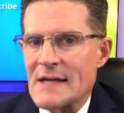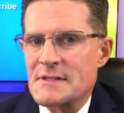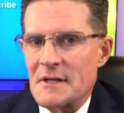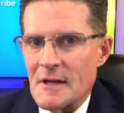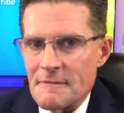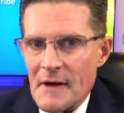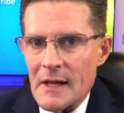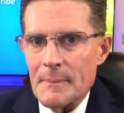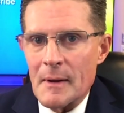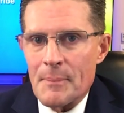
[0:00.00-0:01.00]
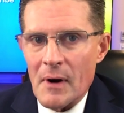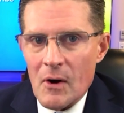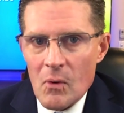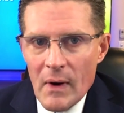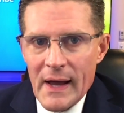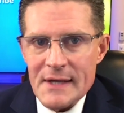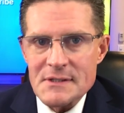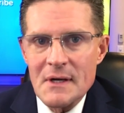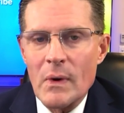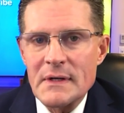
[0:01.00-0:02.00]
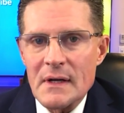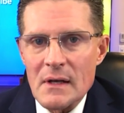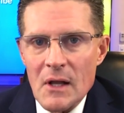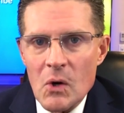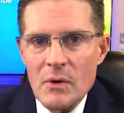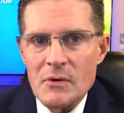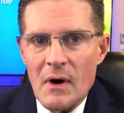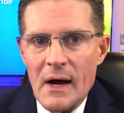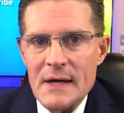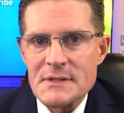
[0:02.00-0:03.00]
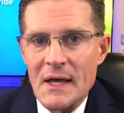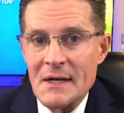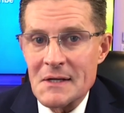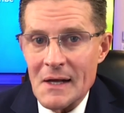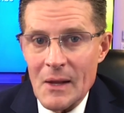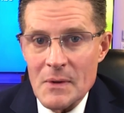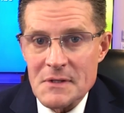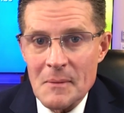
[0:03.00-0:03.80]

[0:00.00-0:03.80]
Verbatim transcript: as the development progressed, we did loan draws until it was